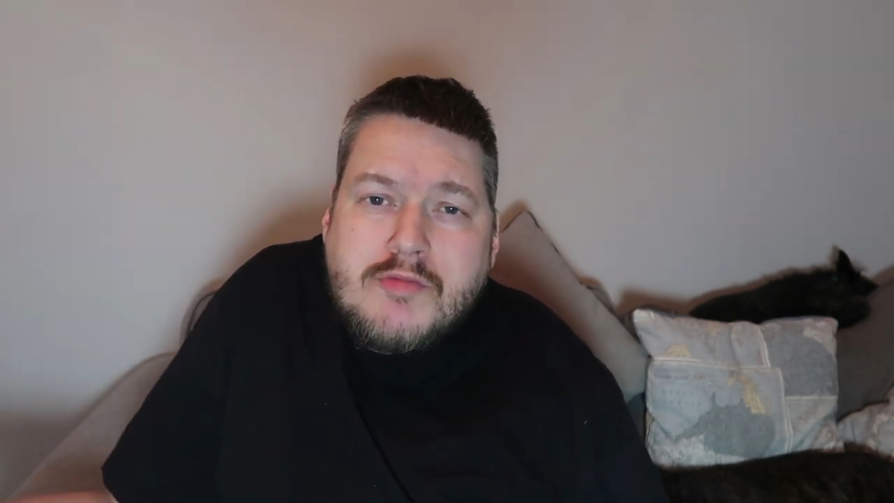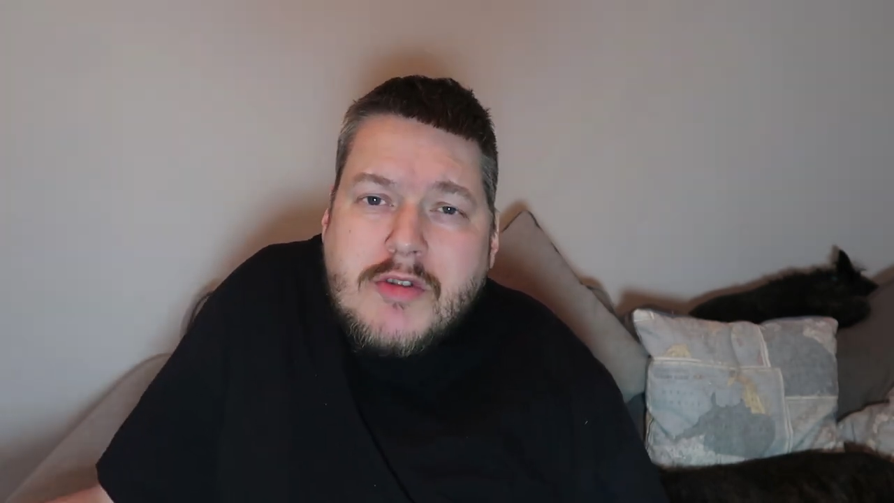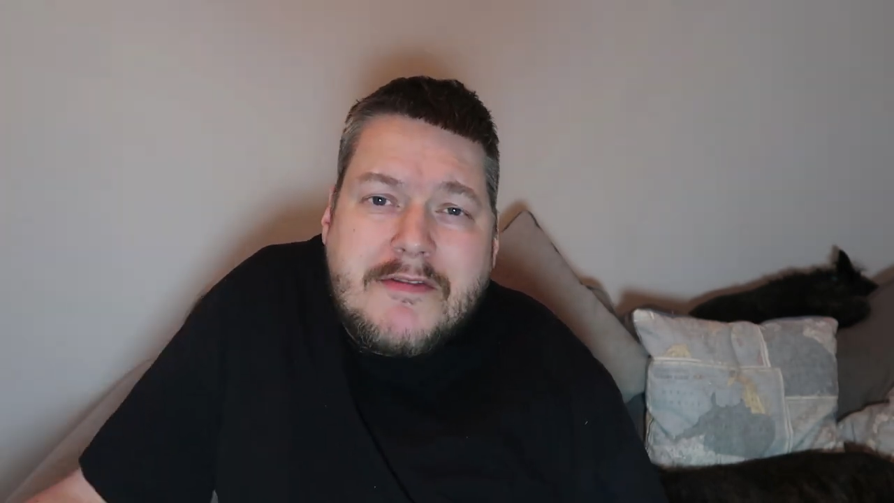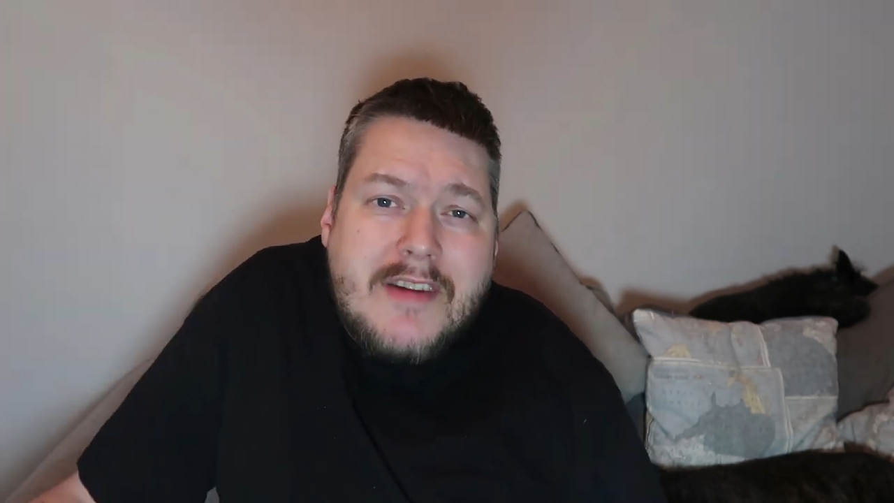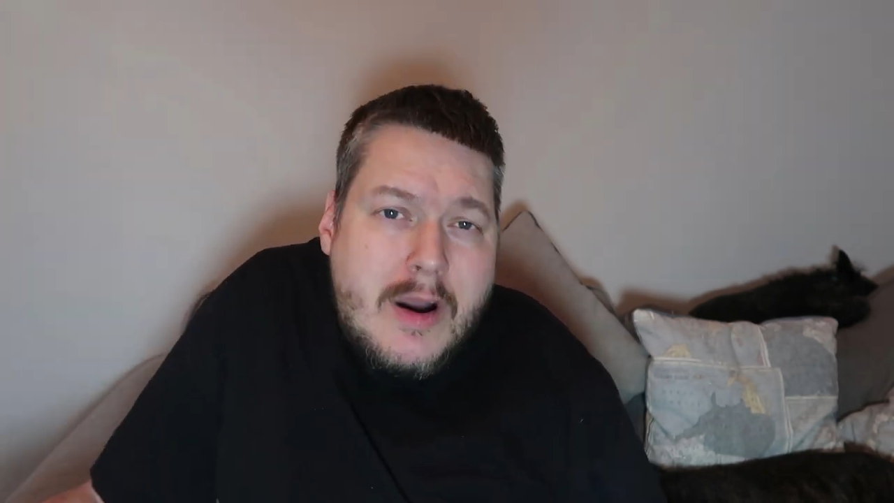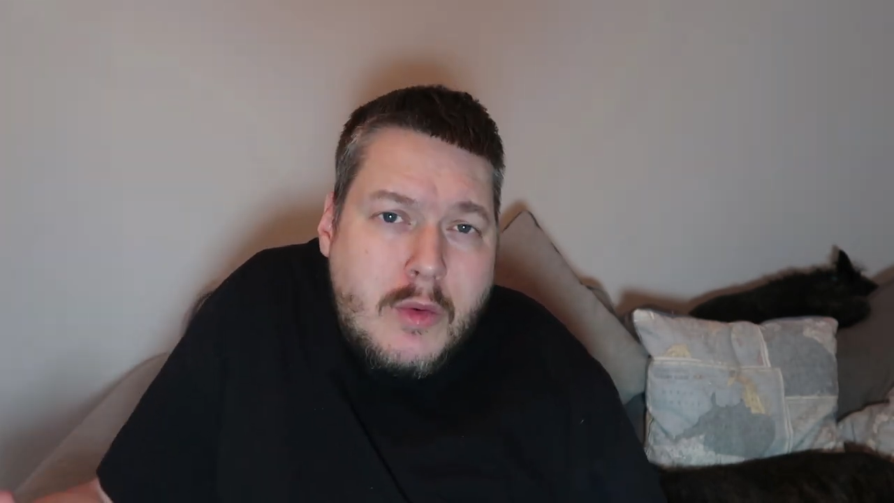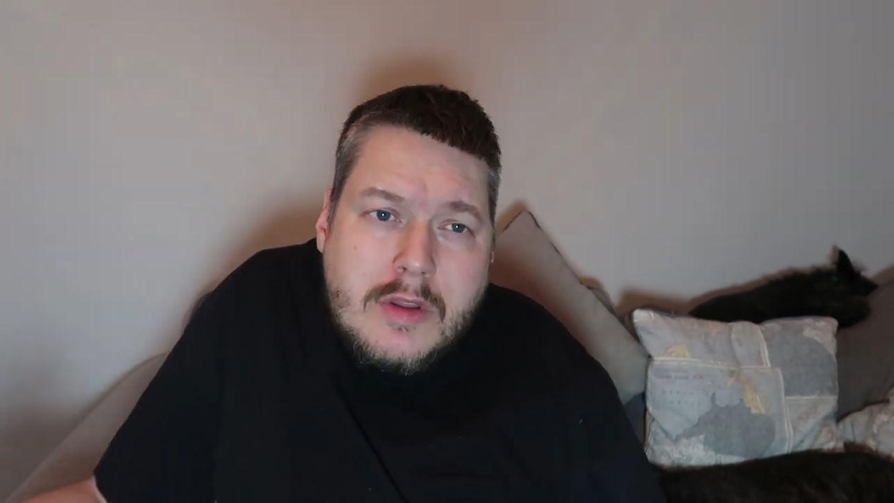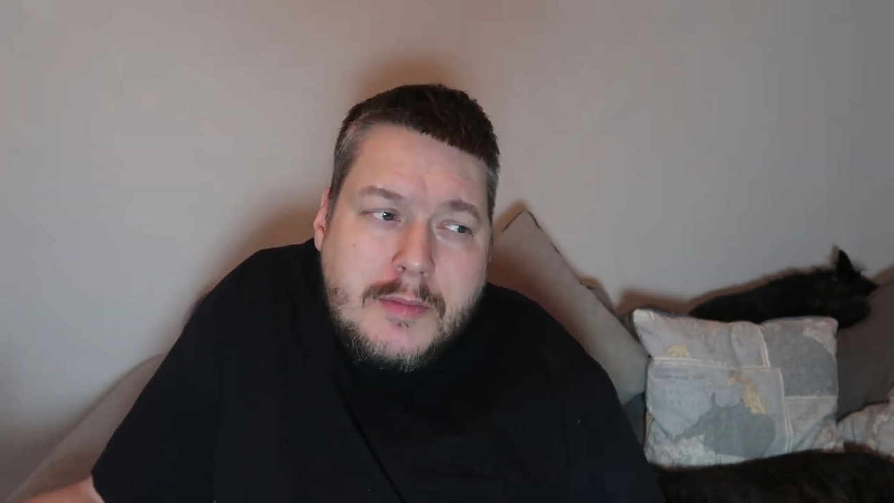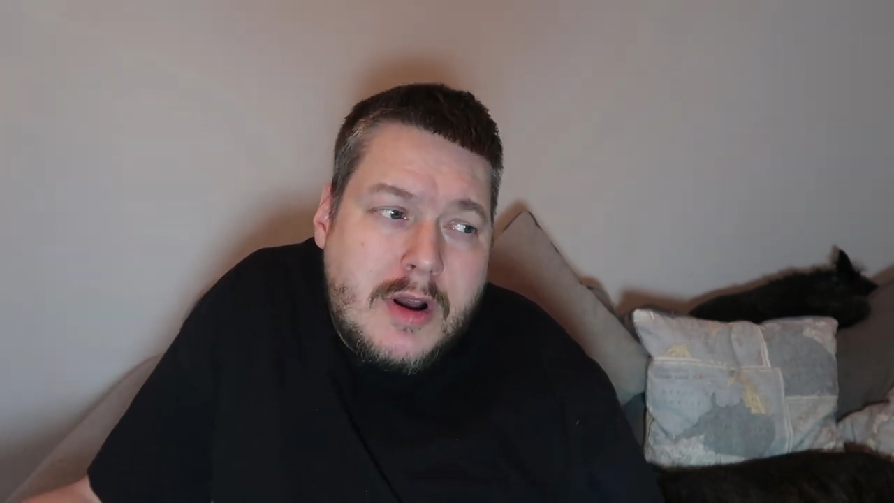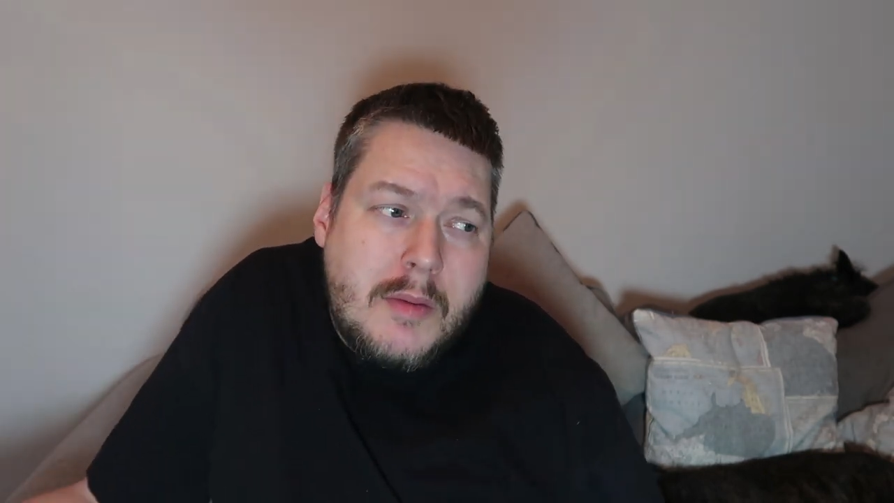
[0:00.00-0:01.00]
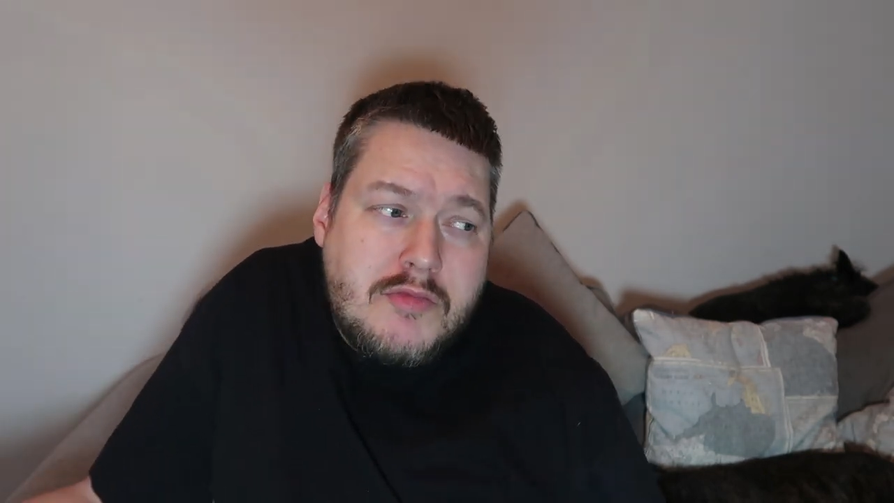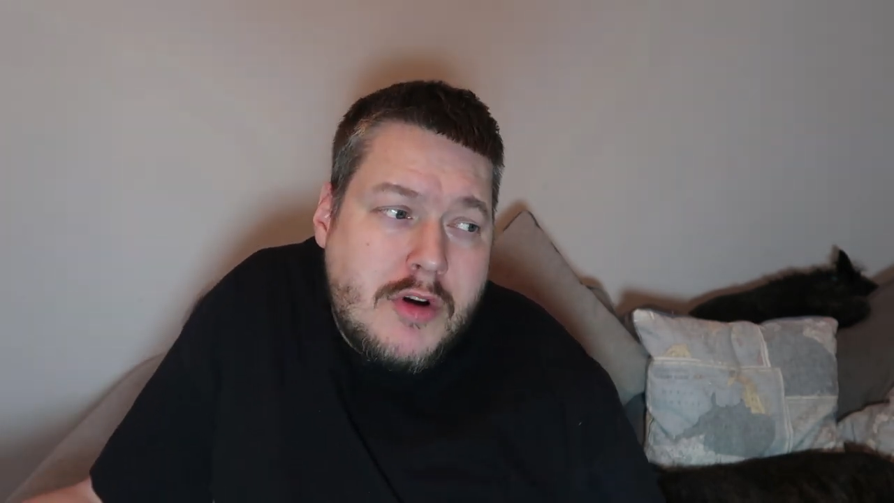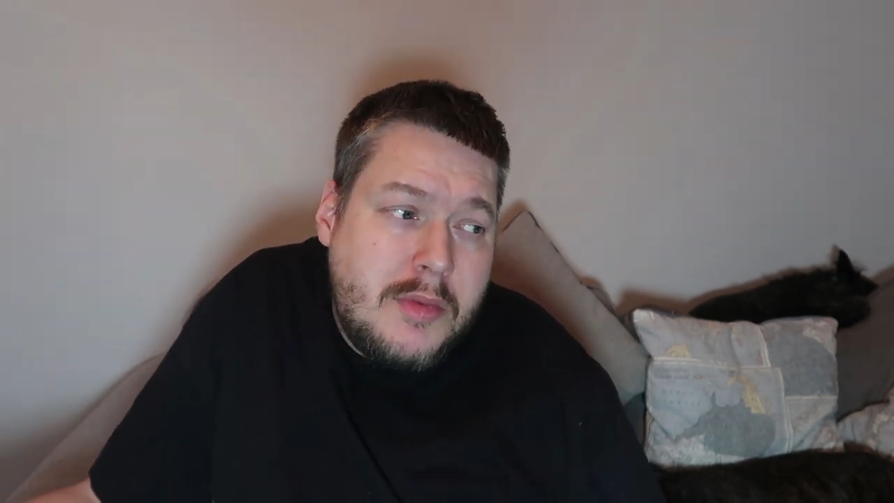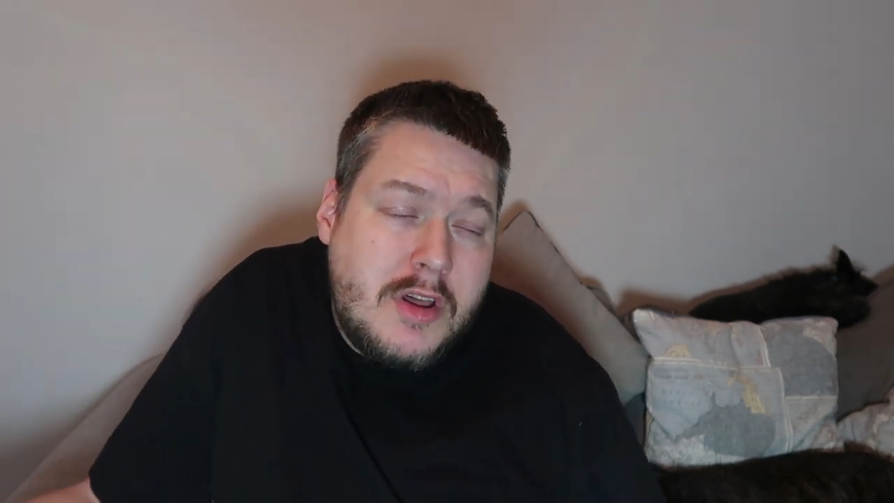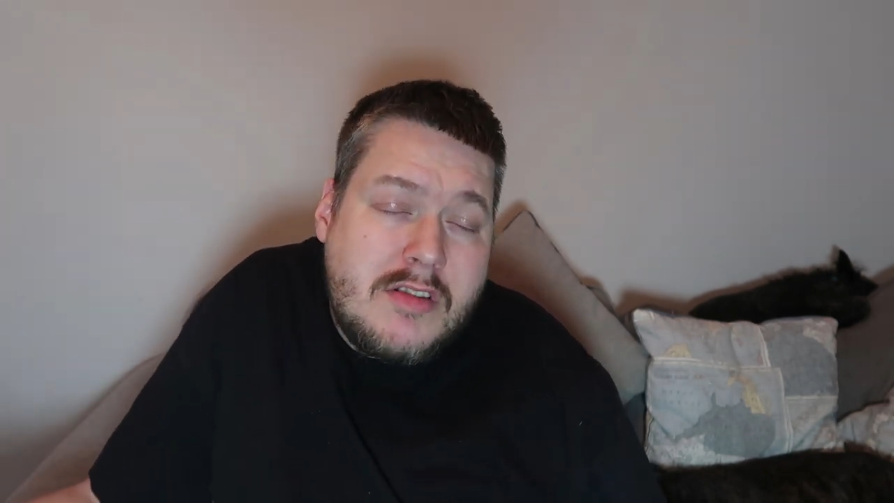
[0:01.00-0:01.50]
profound, but I'm
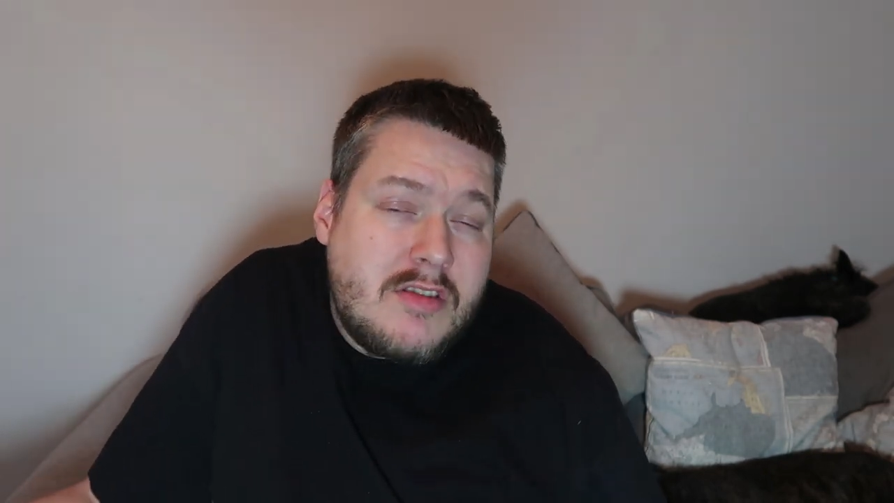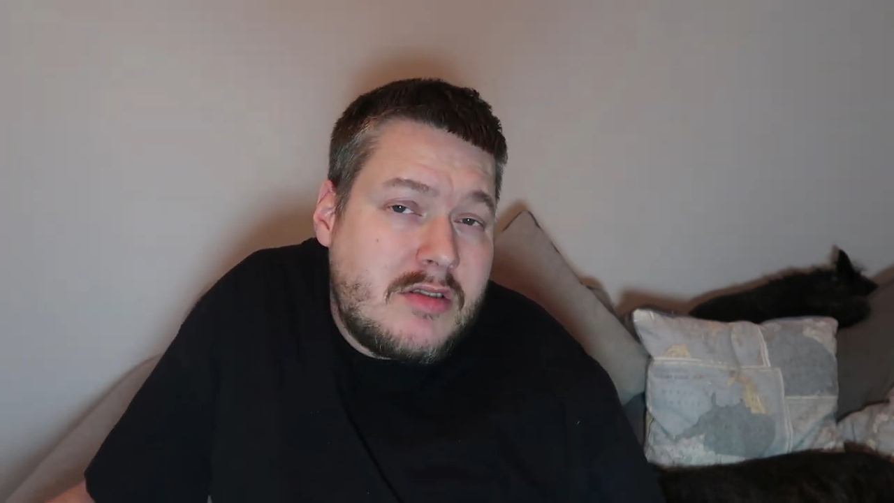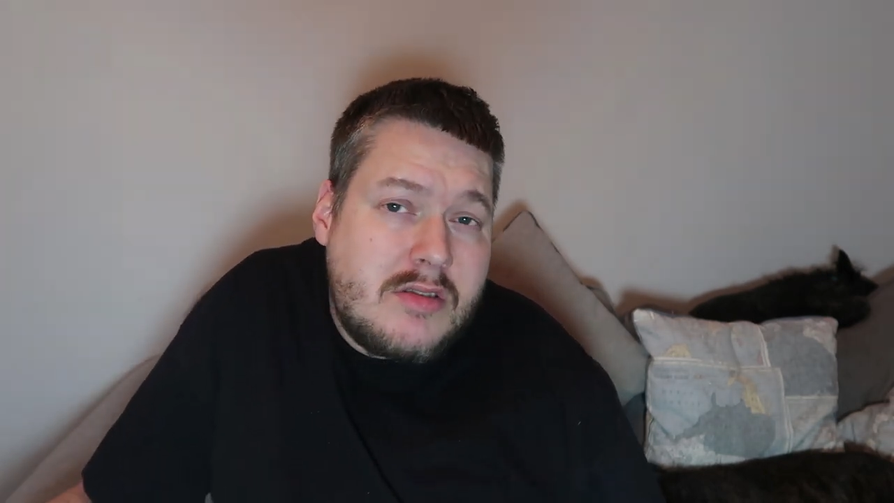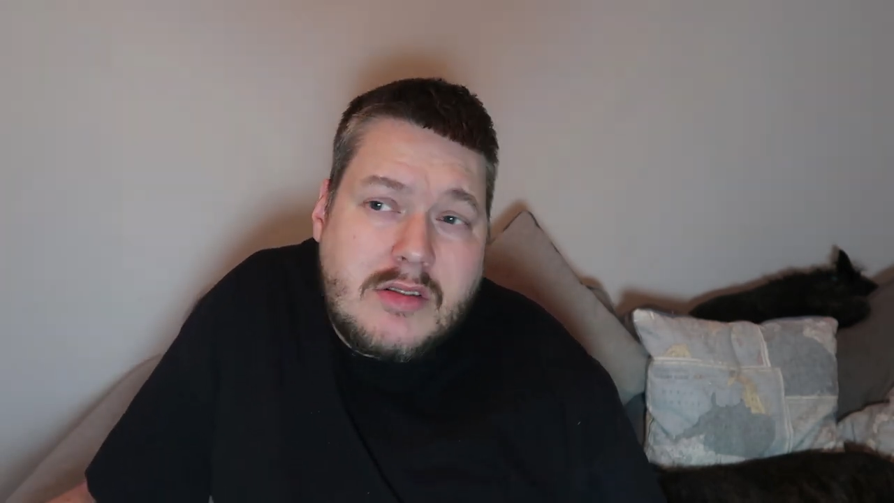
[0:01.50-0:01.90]
probably just